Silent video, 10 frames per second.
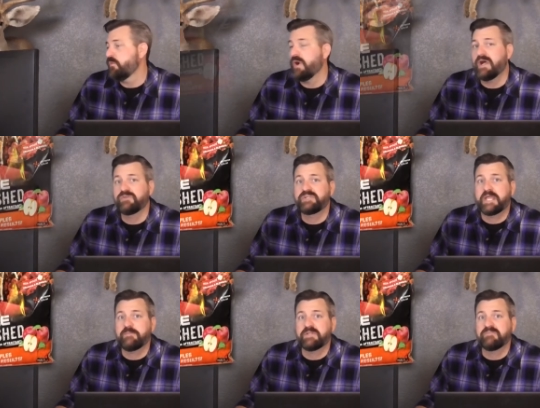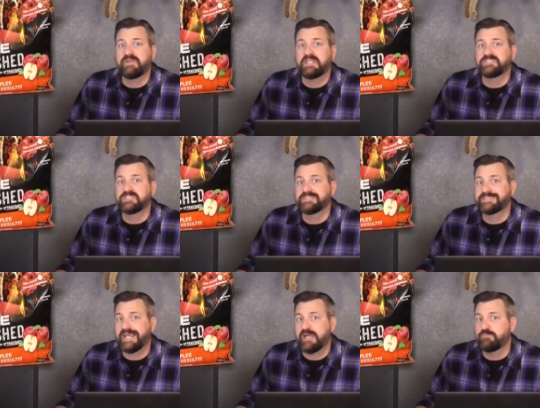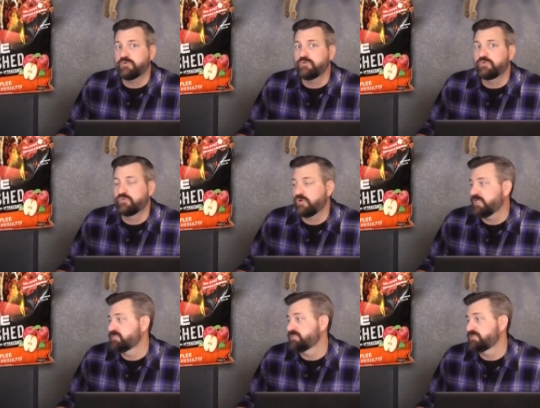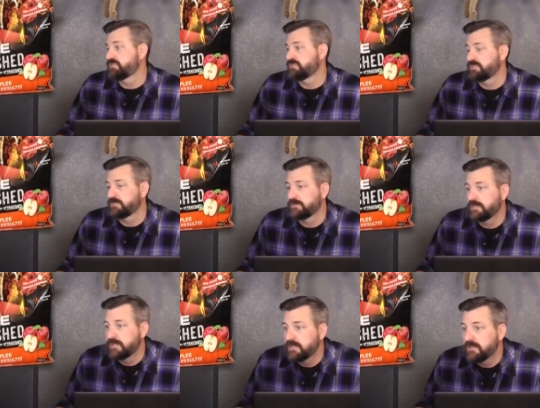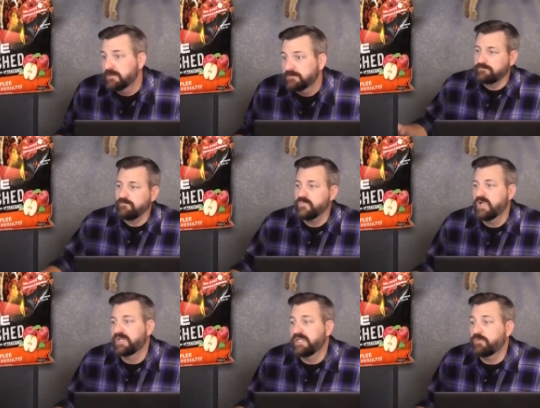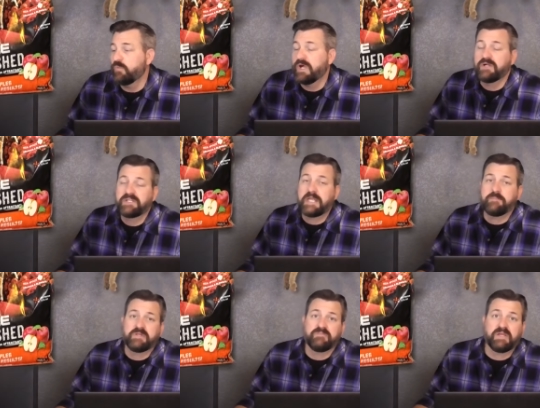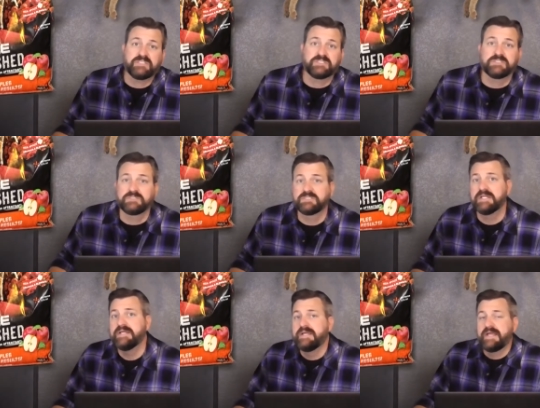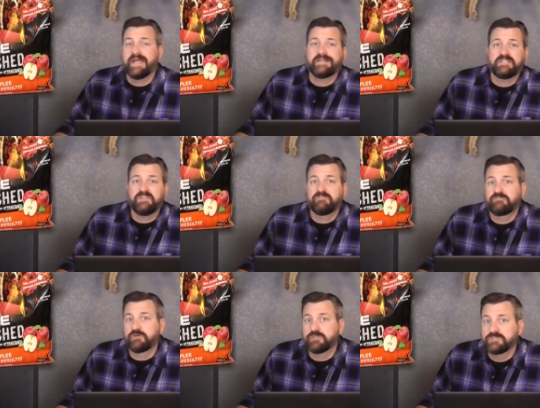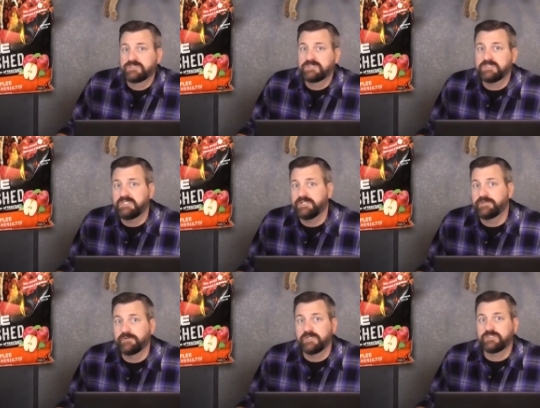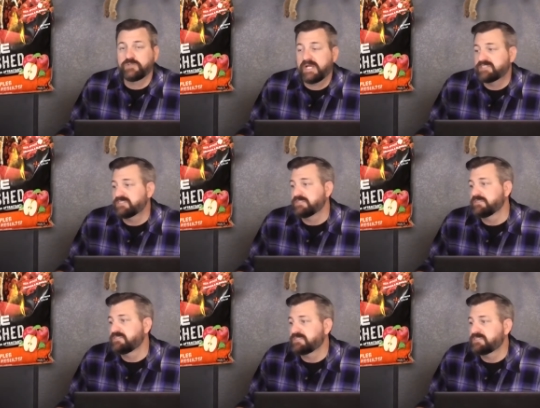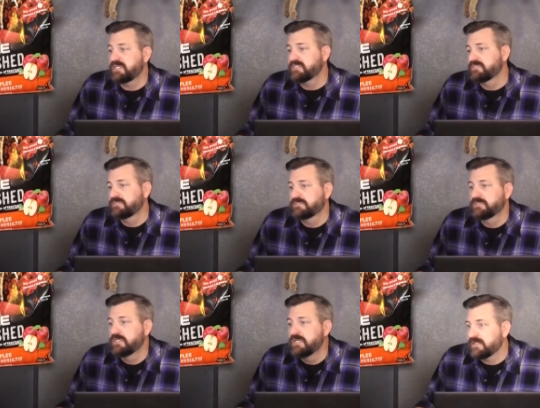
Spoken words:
Wildgame Innovations Apple Crushed. Again, Wildgame Innovations had the first deer attraction success.